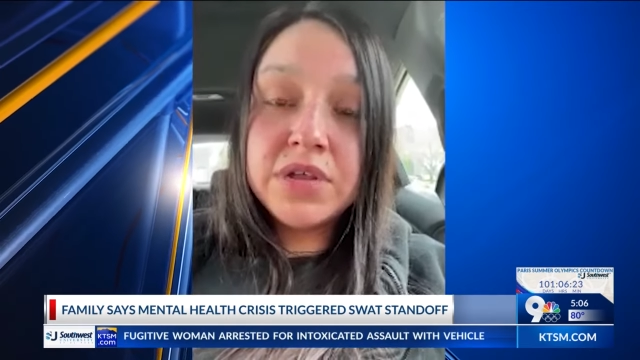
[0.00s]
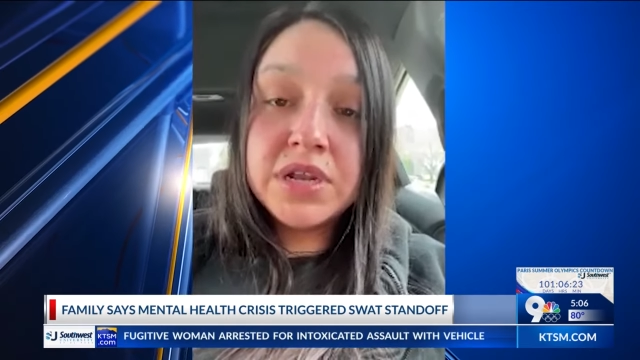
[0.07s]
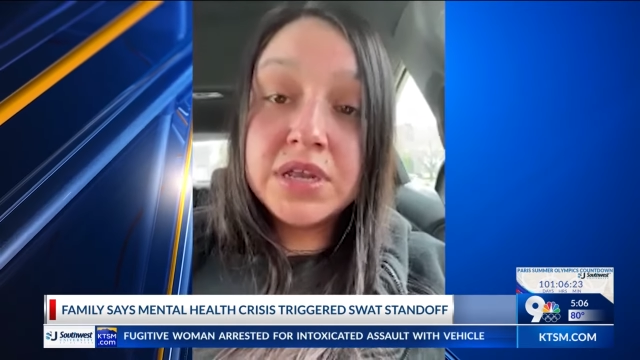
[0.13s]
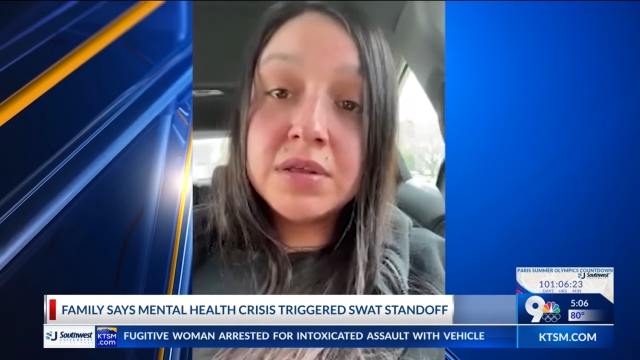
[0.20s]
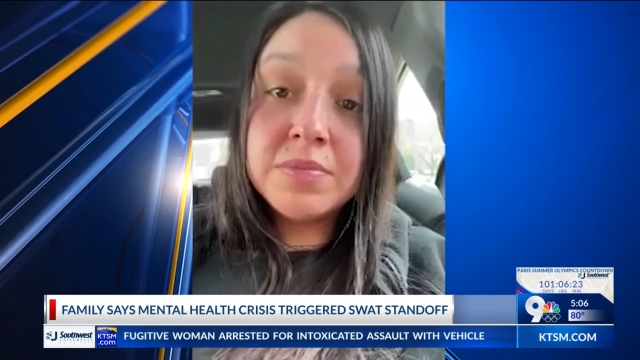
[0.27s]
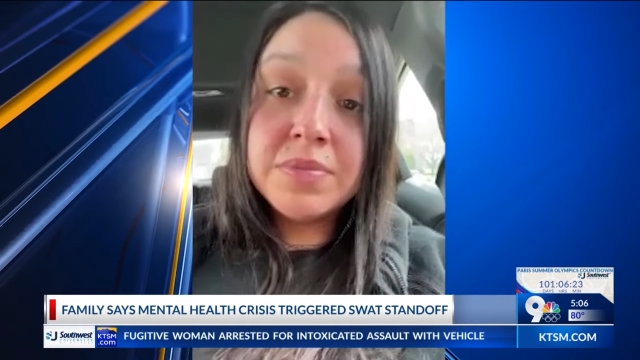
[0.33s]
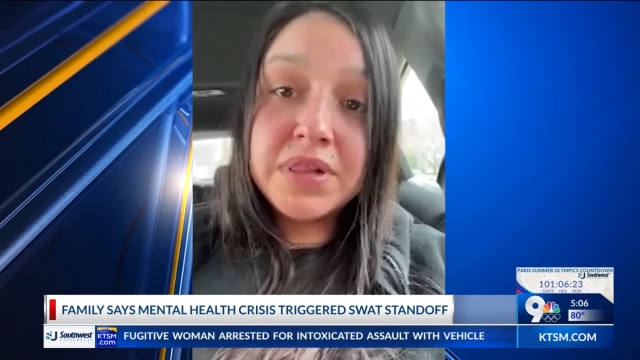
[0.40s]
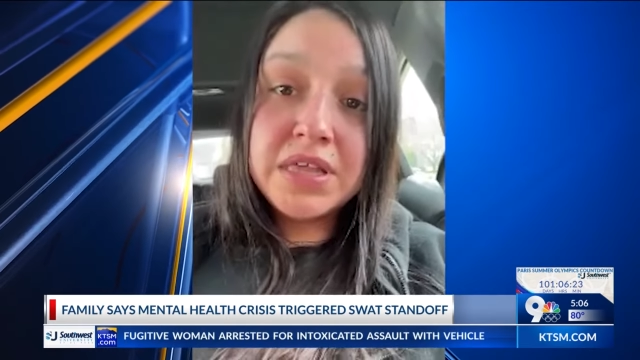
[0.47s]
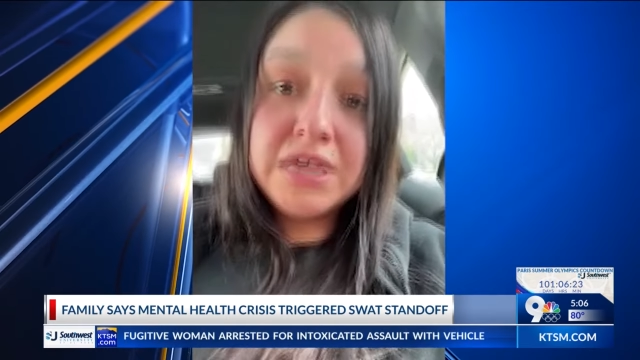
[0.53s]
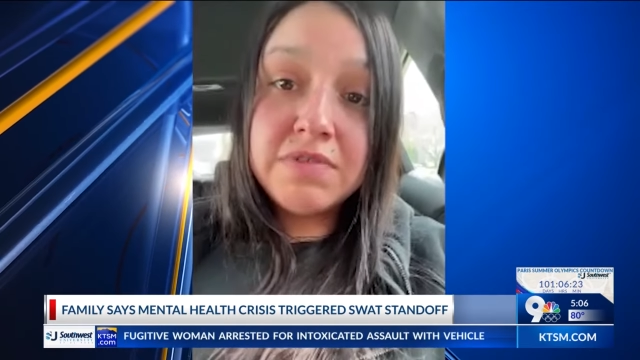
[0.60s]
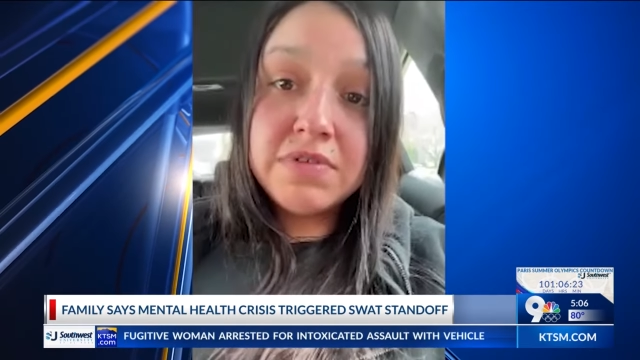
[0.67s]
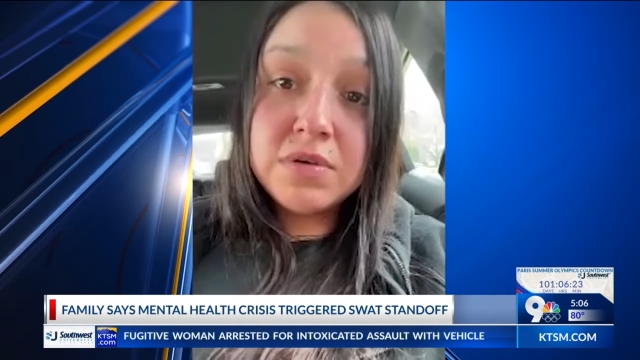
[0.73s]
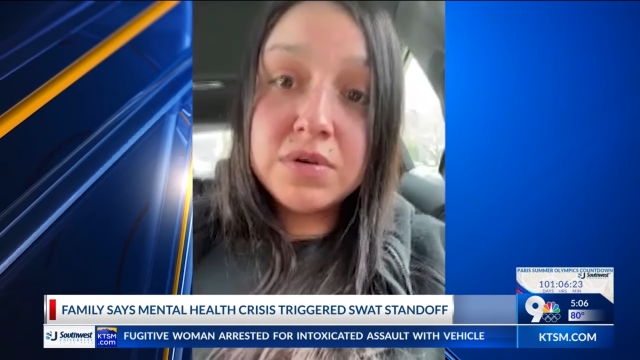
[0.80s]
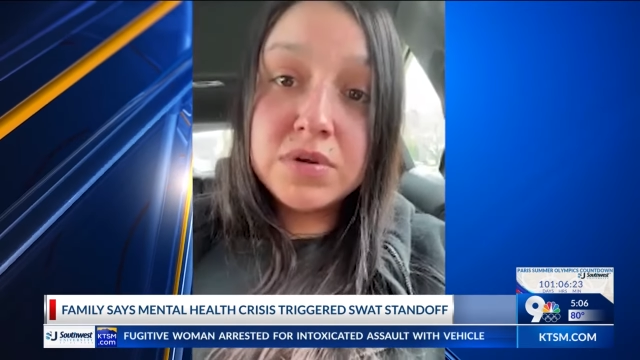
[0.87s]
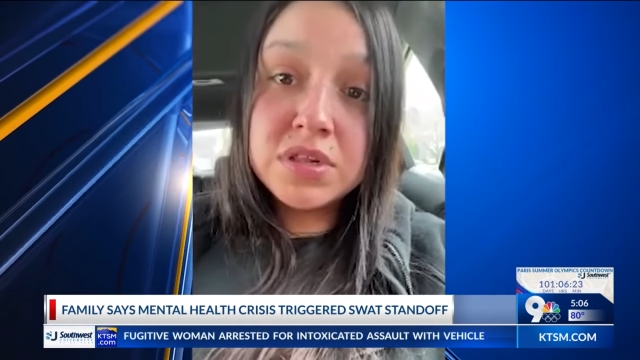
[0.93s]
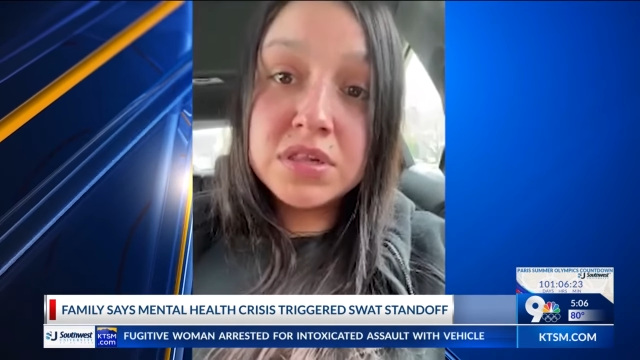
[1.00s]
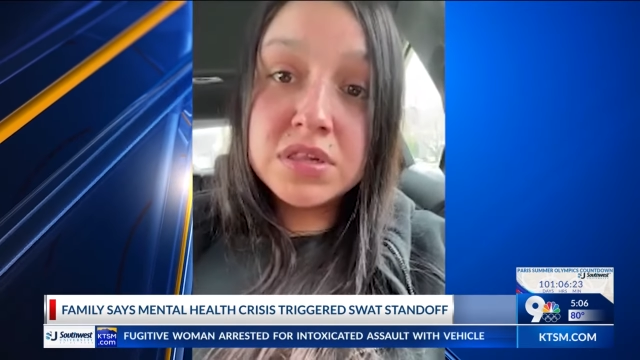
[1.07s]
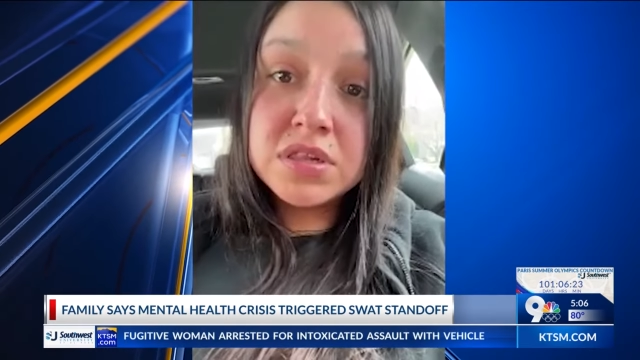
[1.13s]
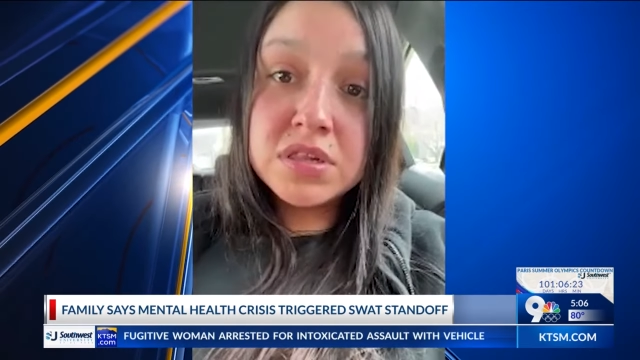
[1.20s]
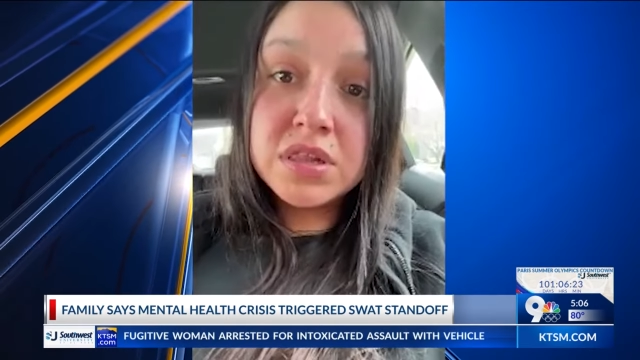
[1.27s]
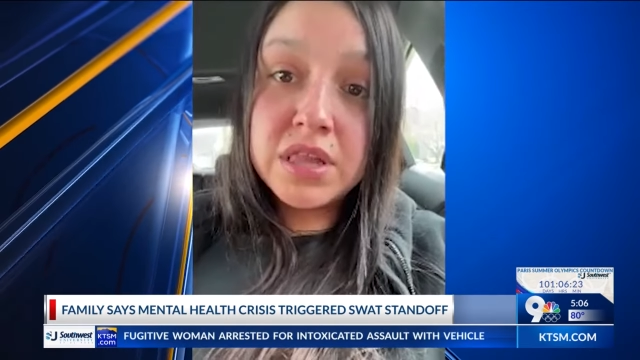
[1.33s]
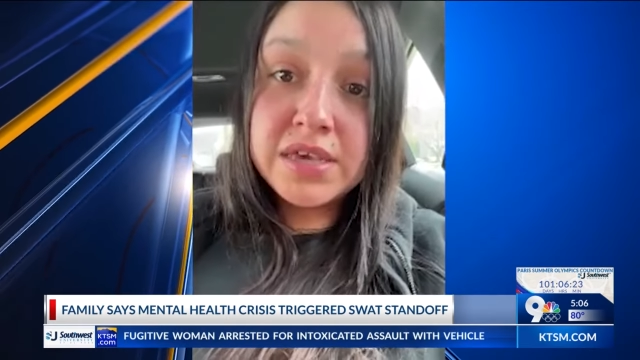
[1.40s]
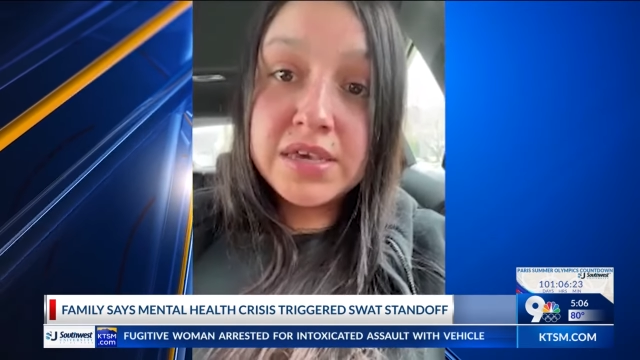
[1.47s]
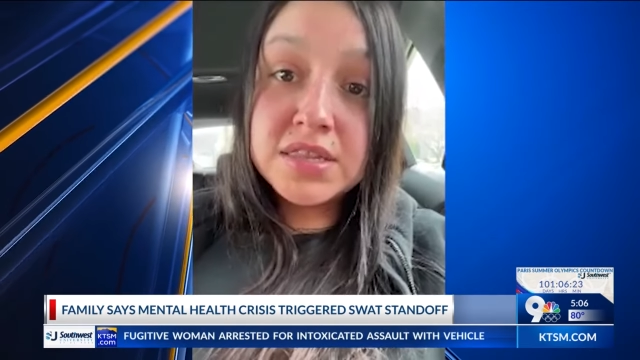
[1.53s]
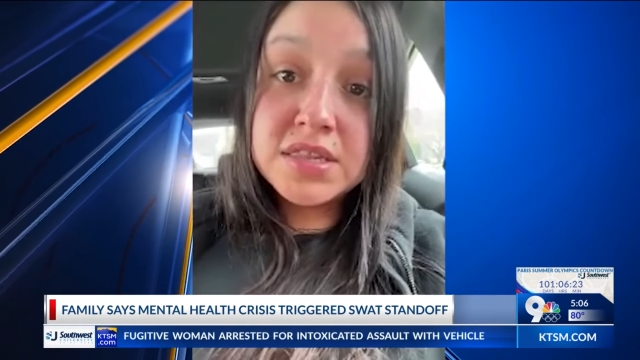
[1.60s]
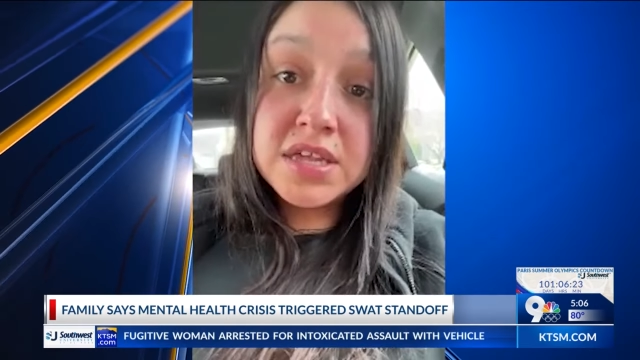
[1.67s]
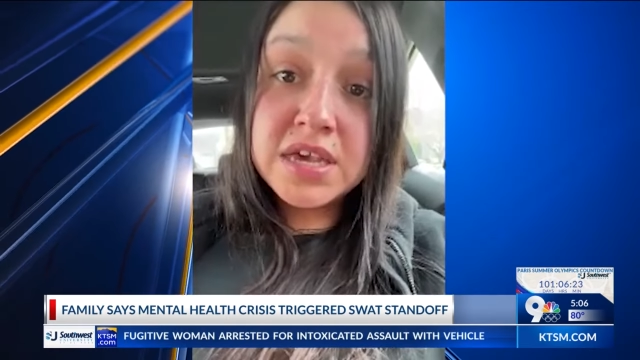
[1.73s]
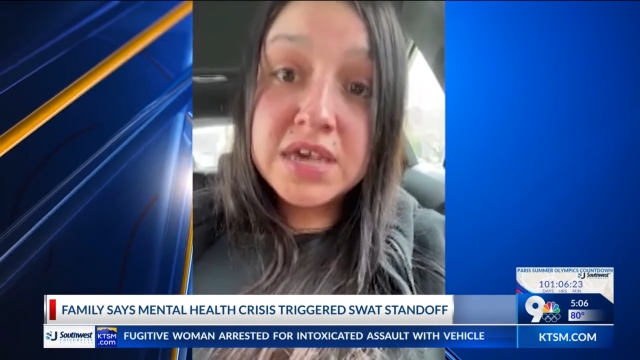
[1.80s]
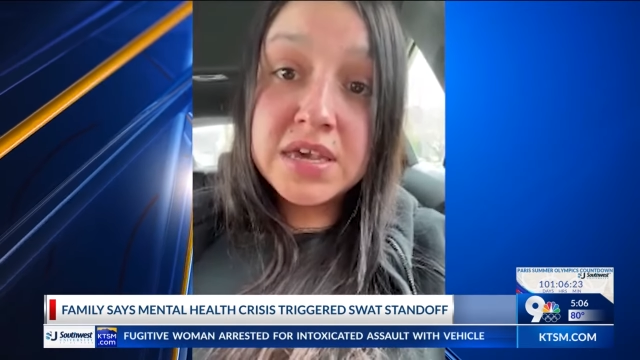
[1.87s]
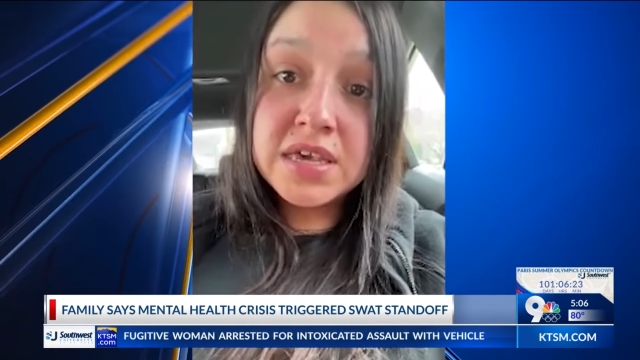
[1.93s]
He didn't believe he was like
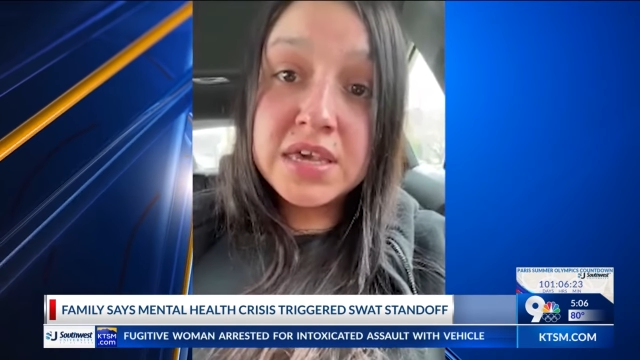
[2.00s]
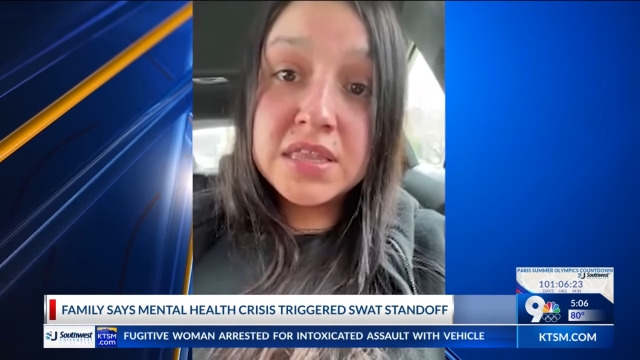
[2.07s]
sick.